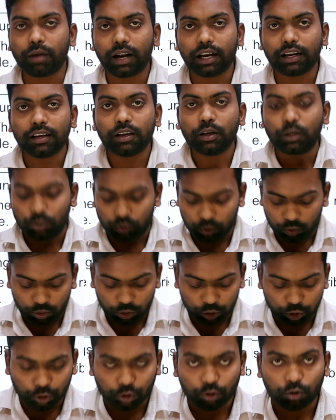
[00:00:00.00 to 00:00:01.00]
but,
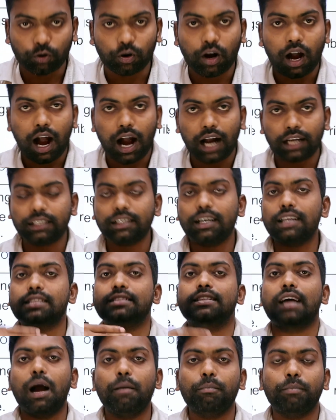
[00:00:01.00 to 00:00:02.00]
so jo heart ka
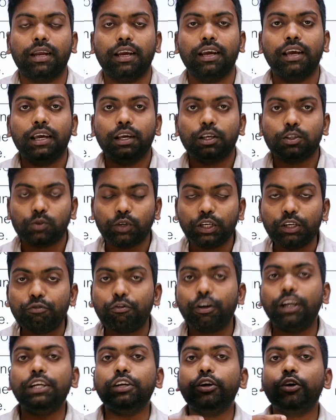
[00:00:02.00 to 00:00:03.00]
samne. So in
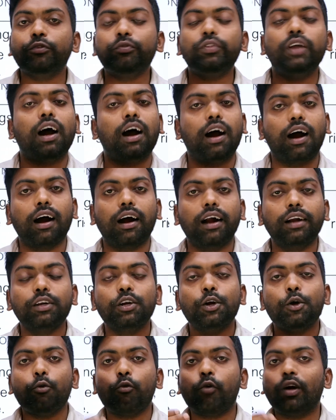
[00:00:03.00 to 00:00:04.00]
front of the heart,
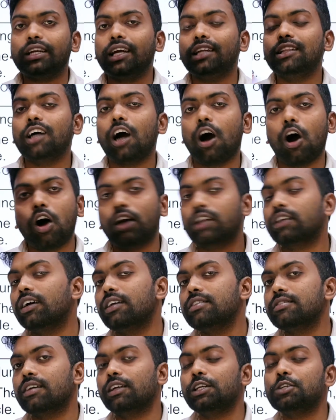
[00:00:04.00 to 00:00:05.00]
what are the
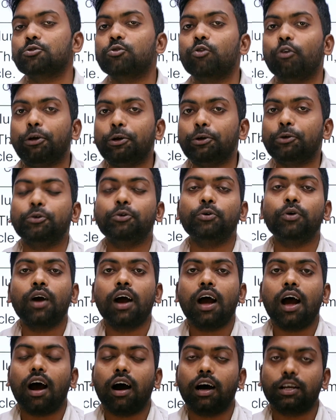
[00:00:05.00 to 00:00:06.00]
organs are is going to
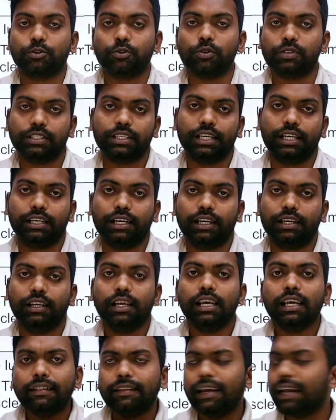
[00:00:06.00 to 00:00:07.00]
associated?
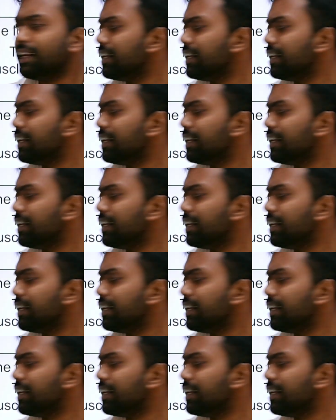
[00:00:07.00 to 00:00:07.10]
There